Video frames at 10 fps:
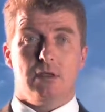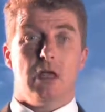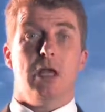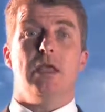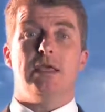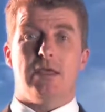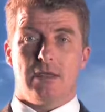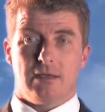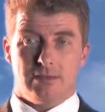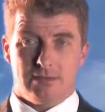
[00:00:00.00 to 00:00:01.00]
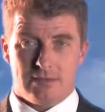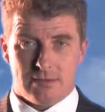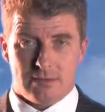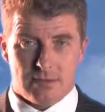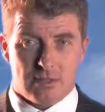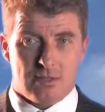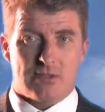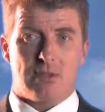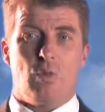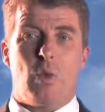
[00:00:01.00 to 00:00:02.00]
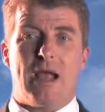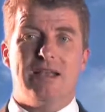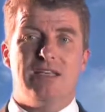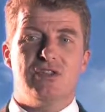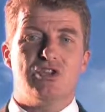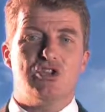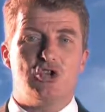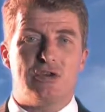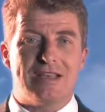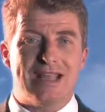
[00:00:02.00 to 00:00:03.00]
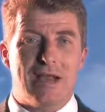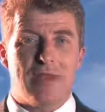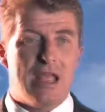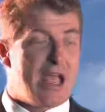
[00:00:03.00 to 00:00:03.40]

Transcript: A leak. So why didn't they shut it down?